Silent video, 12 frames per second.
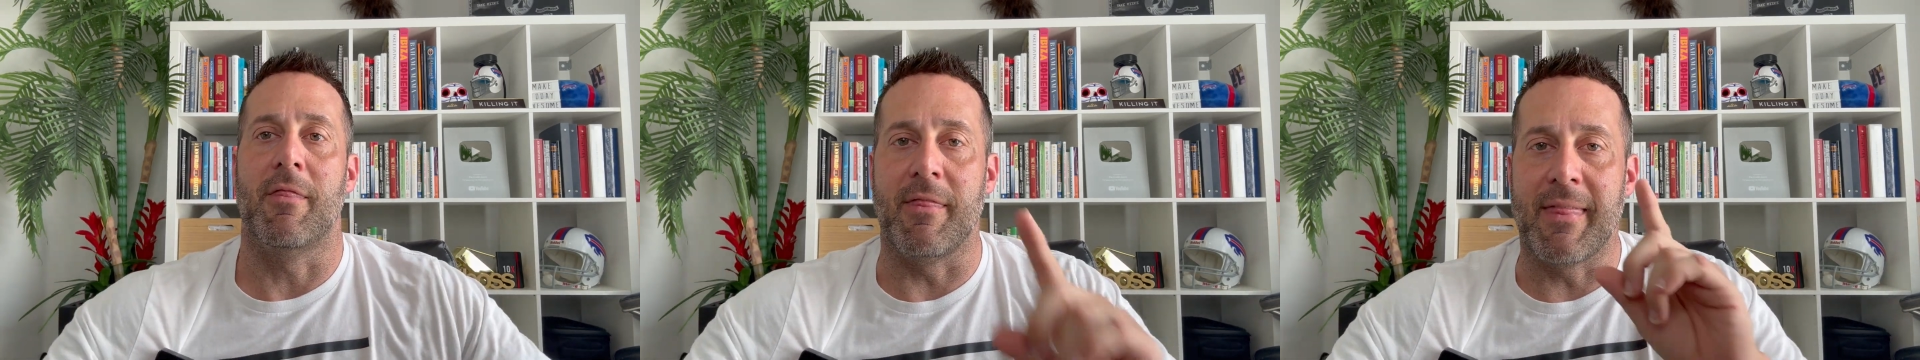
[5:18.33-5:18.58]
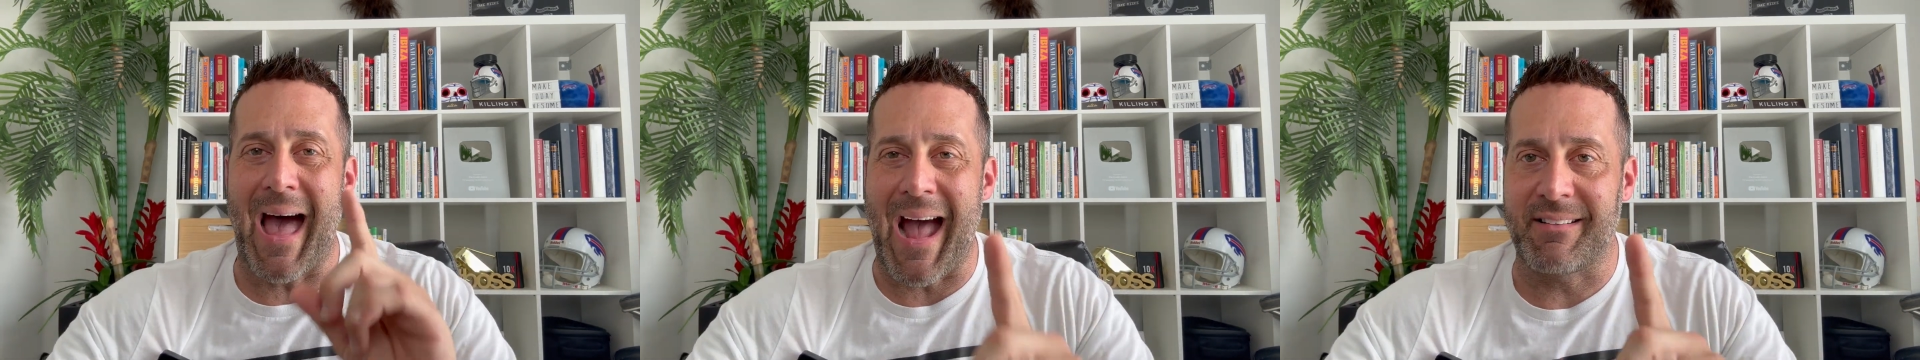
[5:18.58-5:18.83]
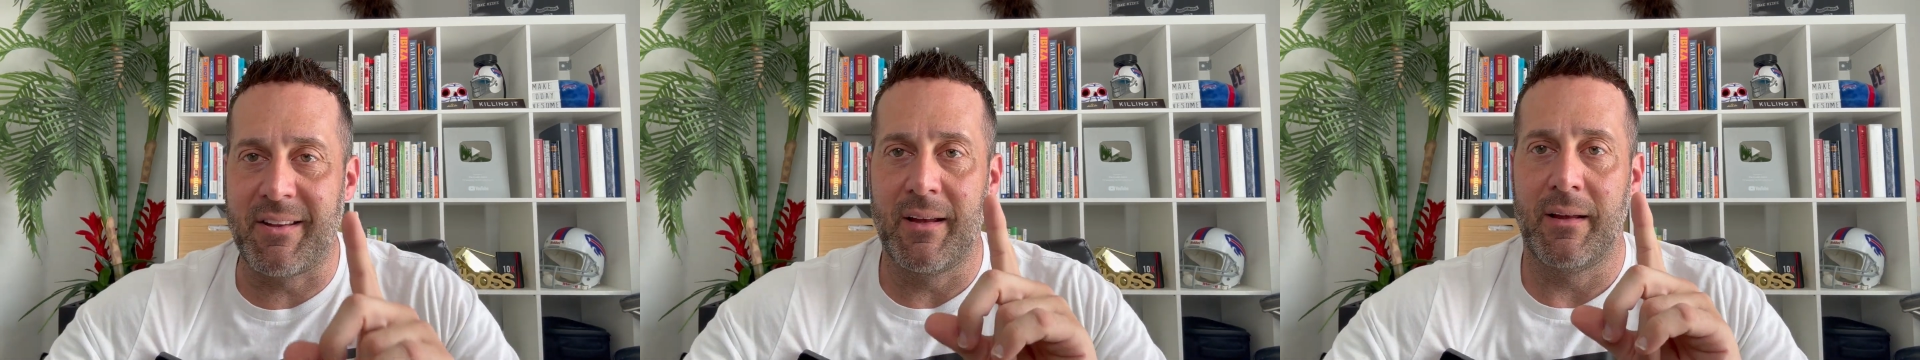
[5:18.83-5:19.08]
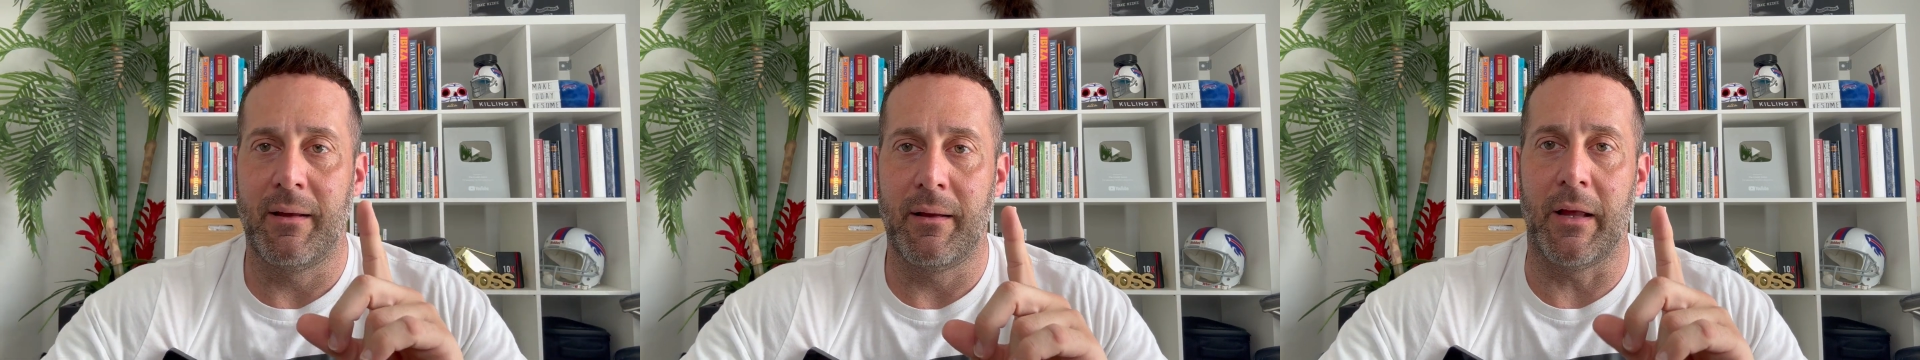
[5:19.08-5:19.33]
That
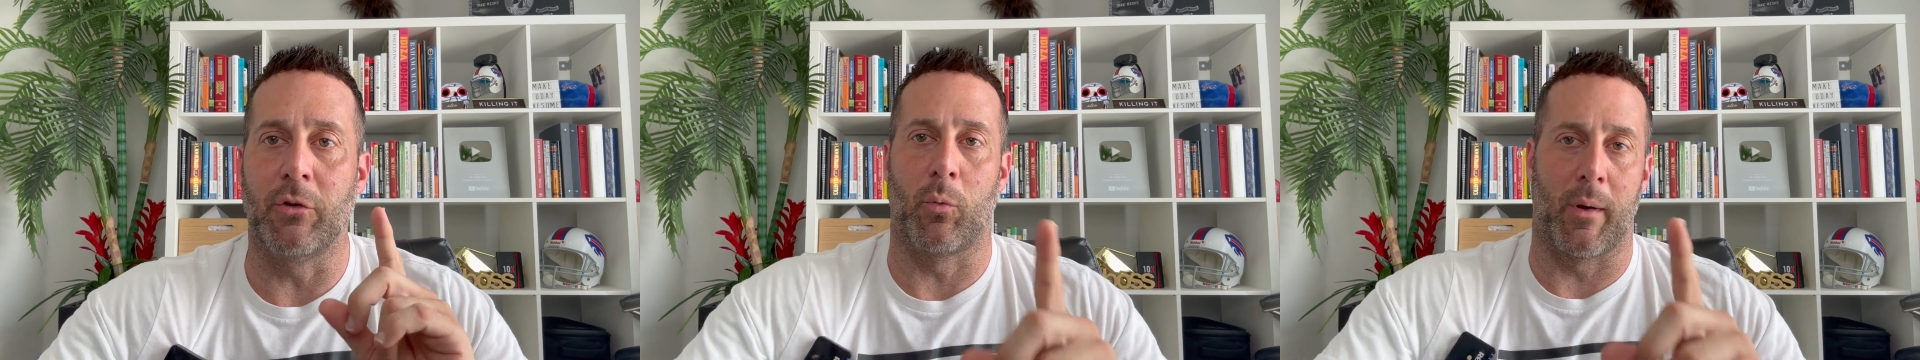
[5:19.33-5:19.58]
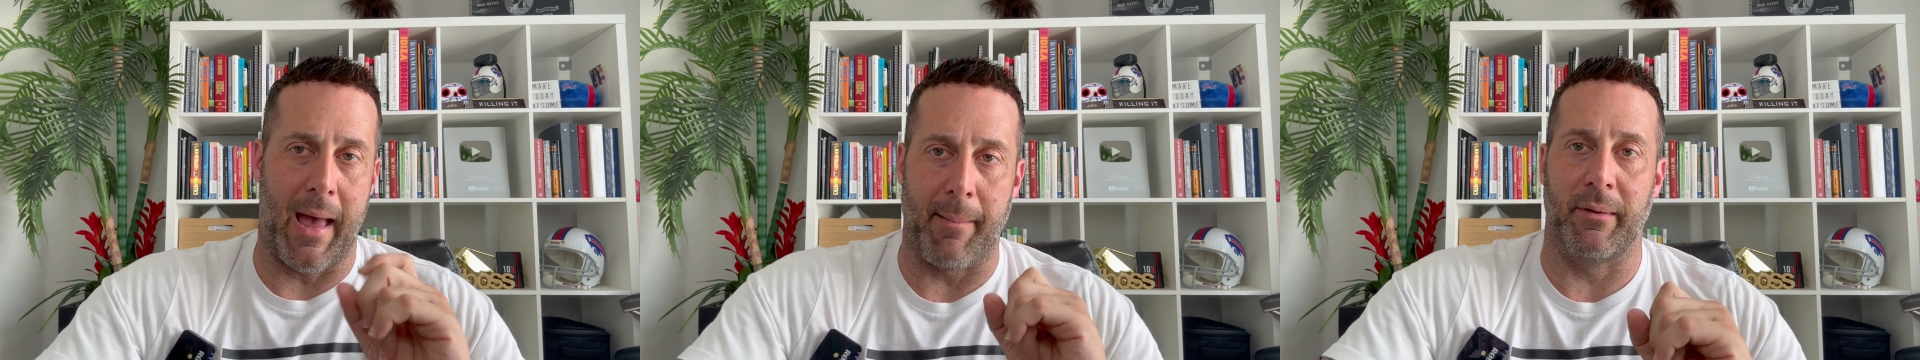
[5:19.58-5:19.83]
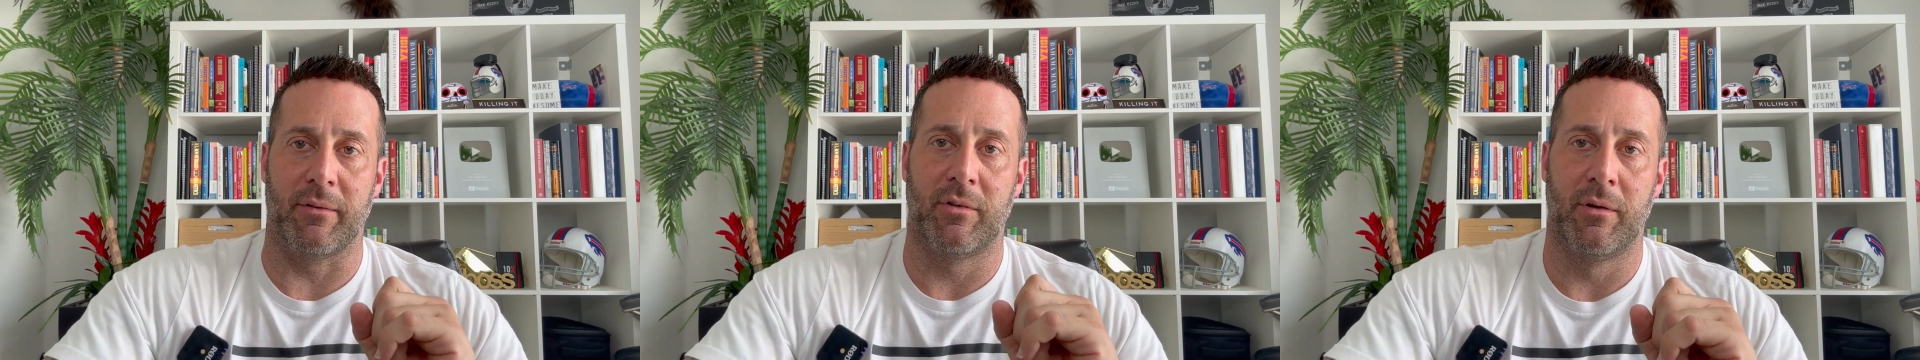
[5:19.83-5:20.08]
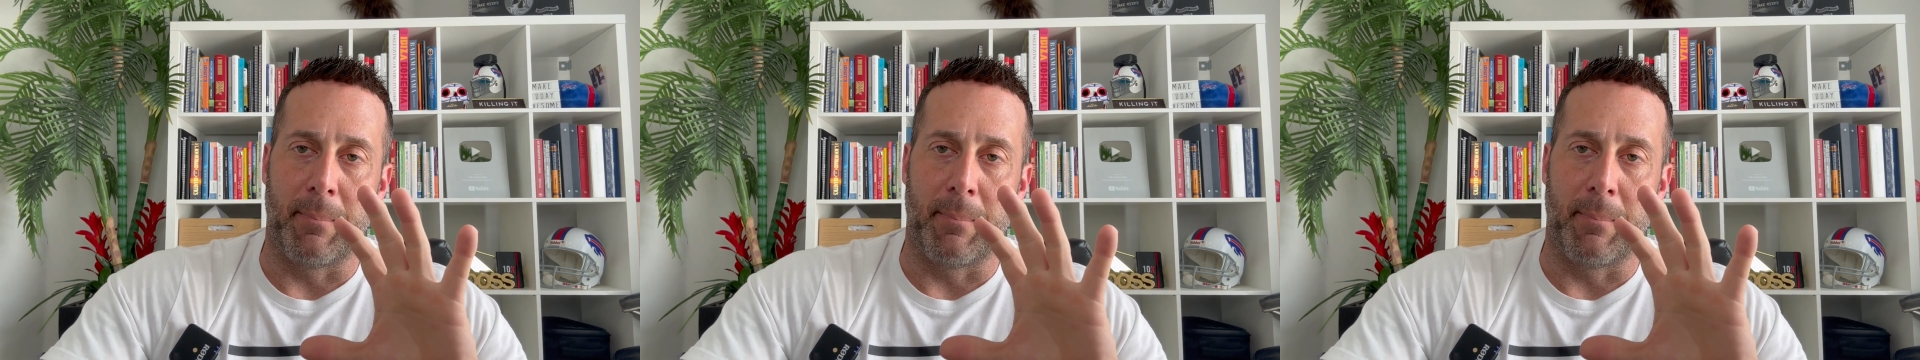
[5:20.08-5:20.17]
is what happens